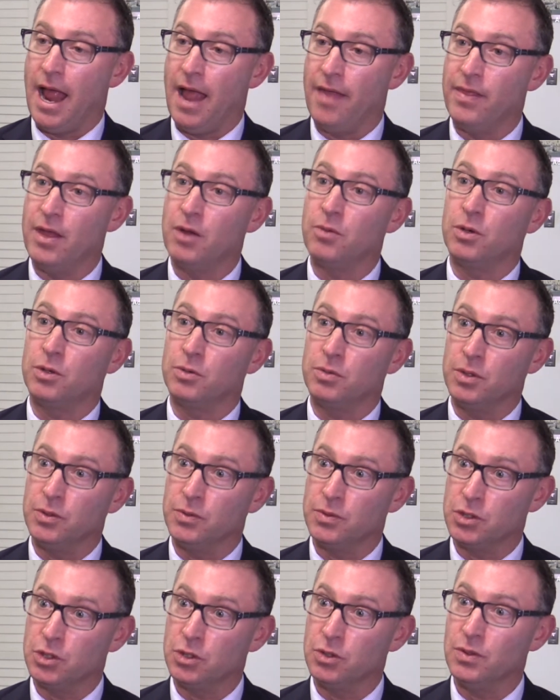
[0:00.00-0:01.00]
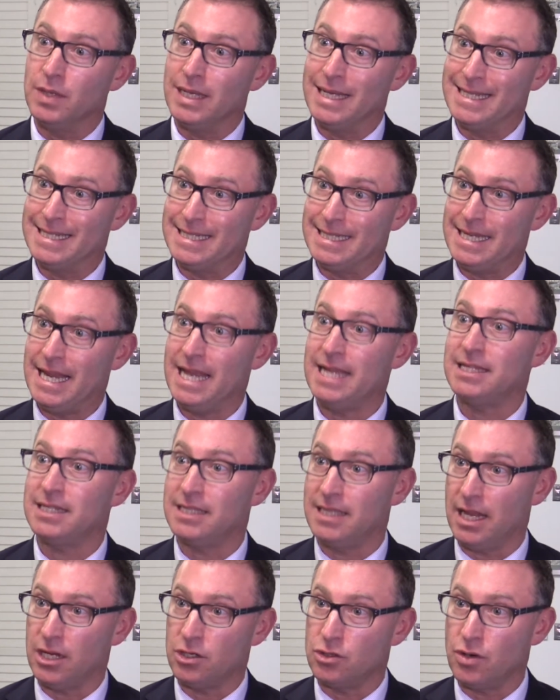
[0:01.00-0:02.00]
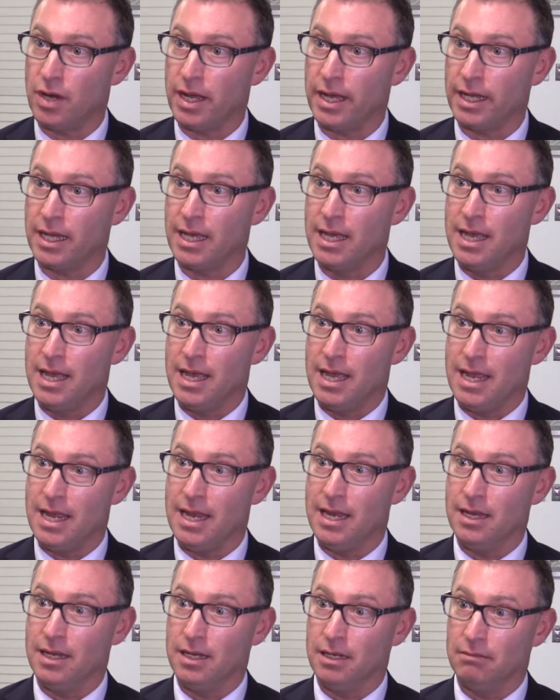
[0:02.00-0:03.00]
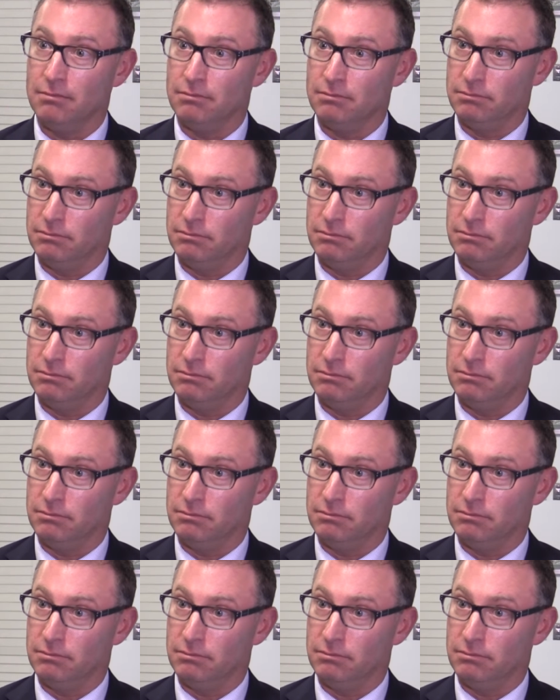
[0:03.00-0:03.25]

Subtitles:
And then what we would do is test that drug in